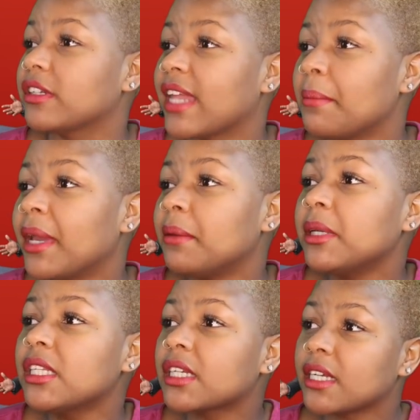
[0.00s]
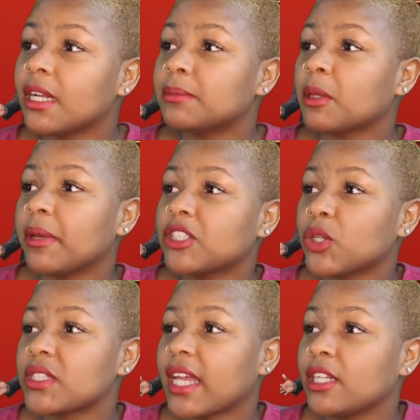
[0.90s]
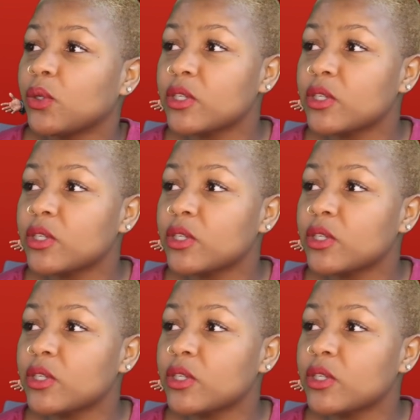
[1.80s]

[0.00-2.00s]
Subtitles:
it. That made me look it up to make sure St.